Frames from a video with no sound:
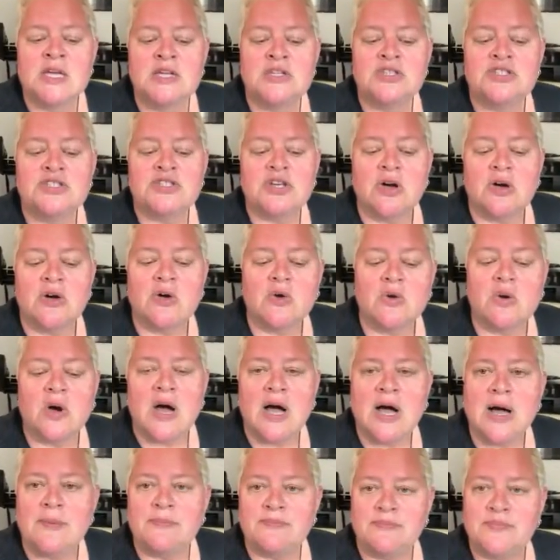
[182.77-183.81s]

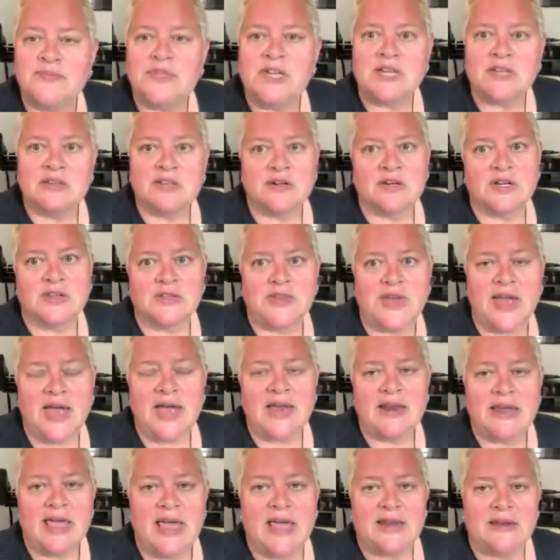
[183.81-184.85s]
So take a look at
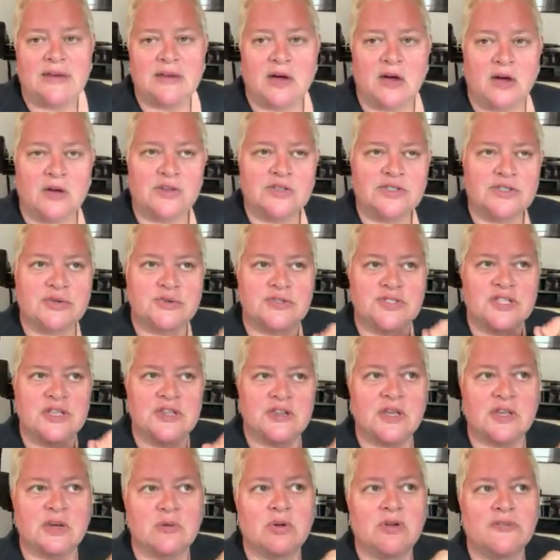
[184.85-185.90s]
that and also see
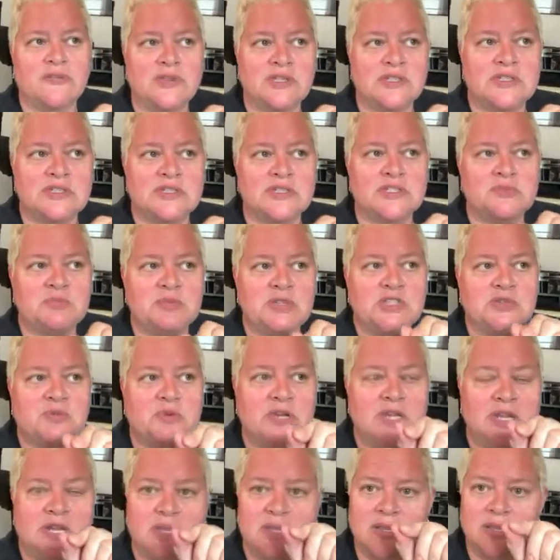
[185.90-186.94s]
the equivalences
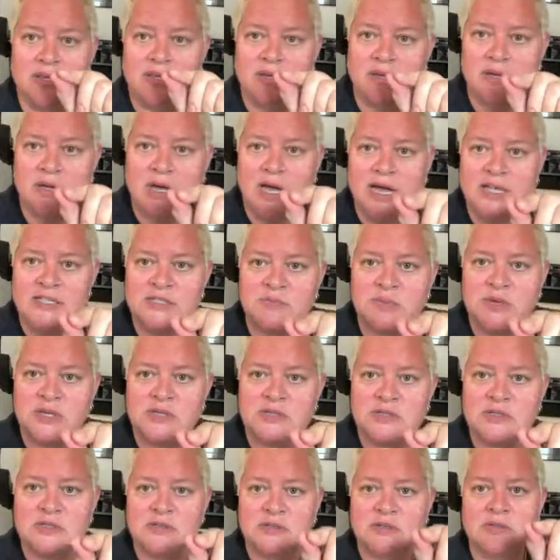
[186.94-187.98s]
between
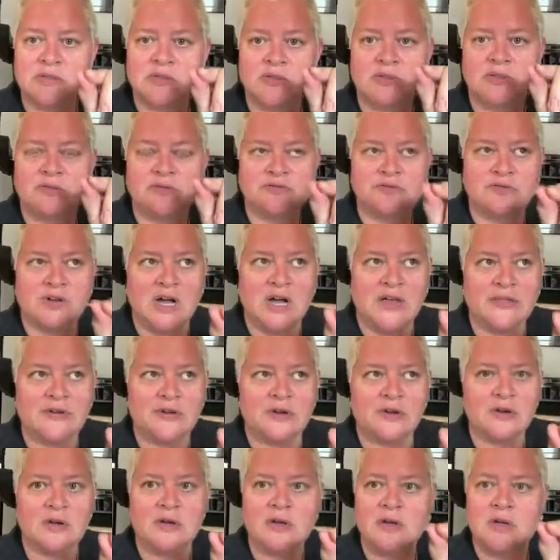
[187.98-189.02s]
husband,
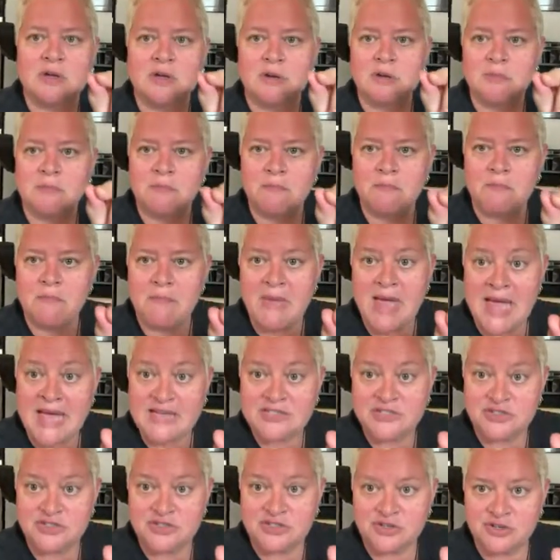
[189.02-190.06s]
father,
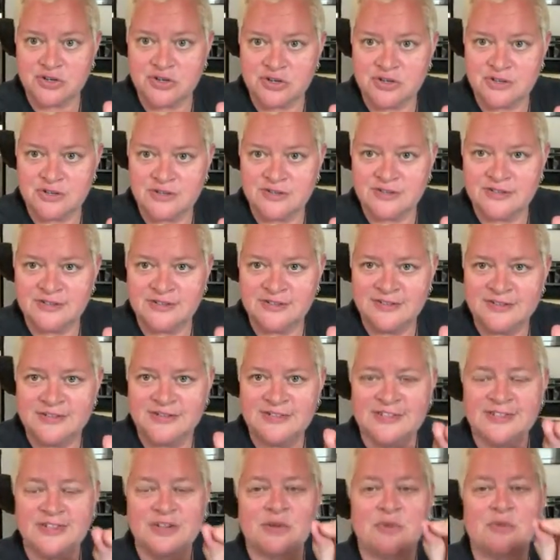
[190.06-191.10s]
master,
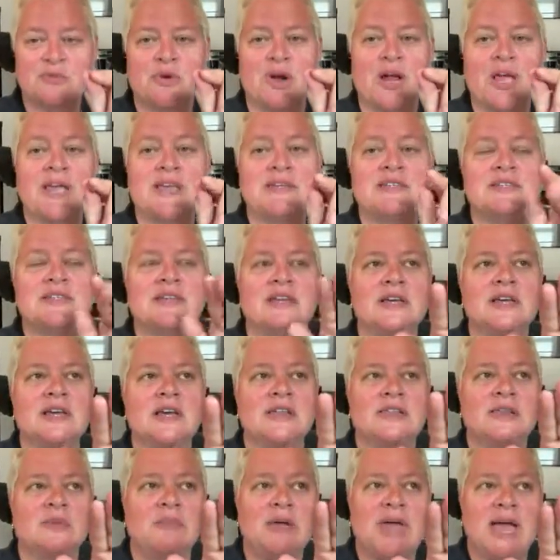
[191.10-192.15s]
right?
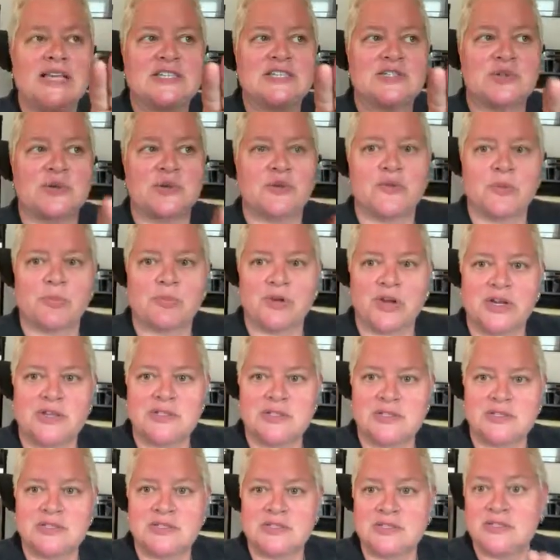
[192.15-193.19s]
The master of
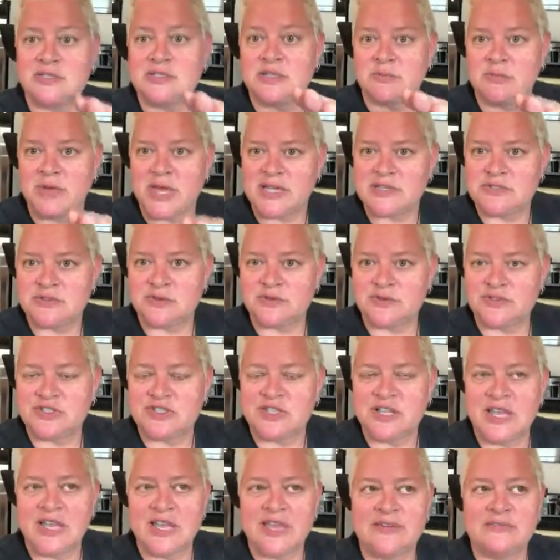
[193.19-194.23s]
apprentices, the master of
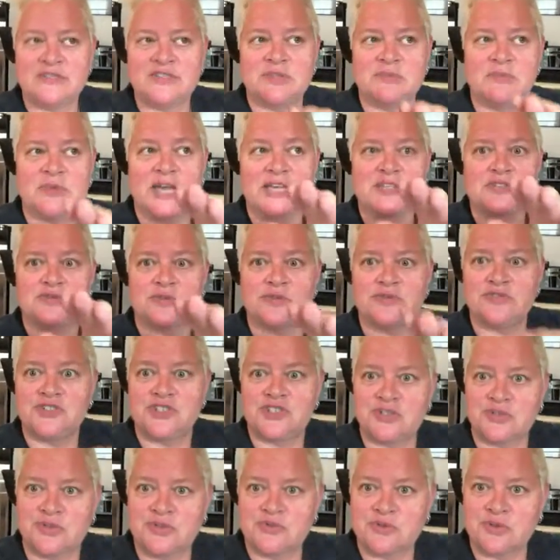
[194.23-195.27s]
slaves, the master of
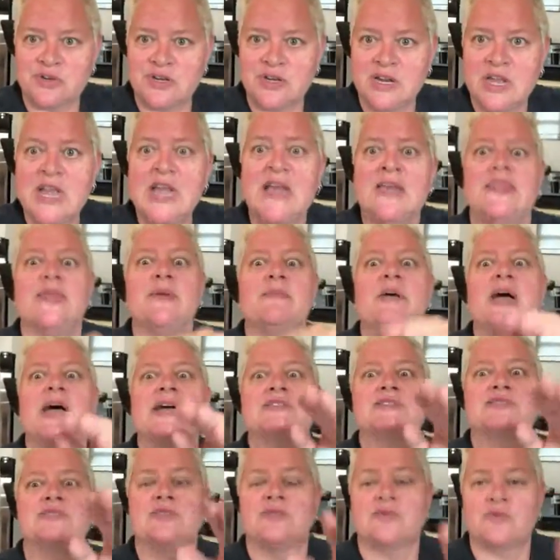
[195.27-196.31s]
children, the
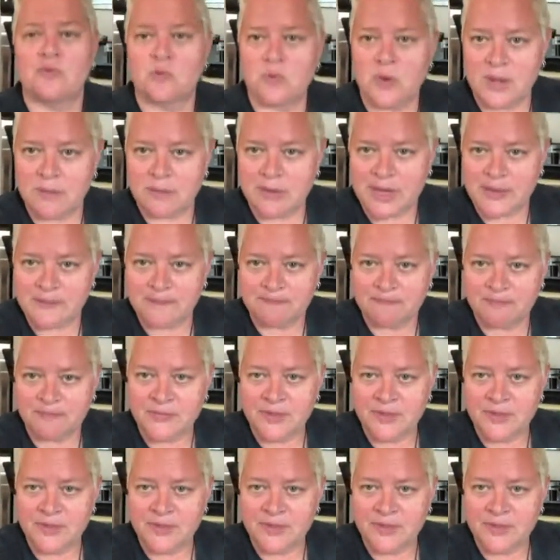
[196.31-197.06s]
master of women.